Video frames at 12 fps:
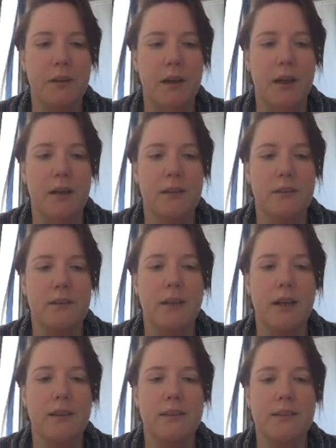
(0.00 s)
And
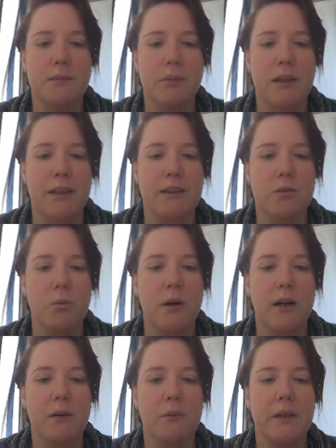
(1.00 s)
that is the place
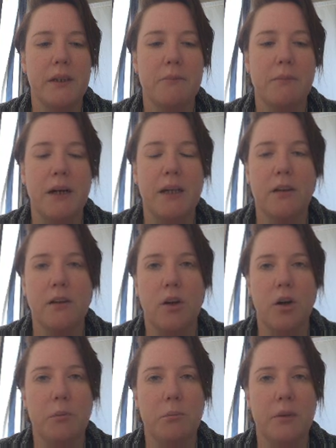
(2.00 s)
where we can buy our
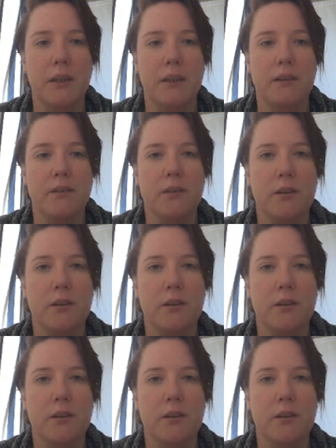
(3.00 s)
companies.